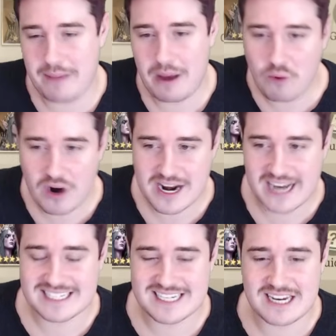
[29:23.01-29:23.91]
at
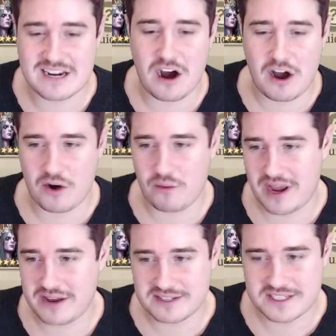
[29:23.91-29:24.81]
119 on our
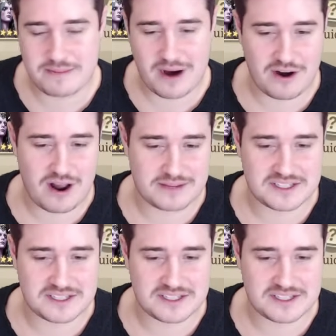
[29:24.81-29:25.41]
way. You can see Power Dominance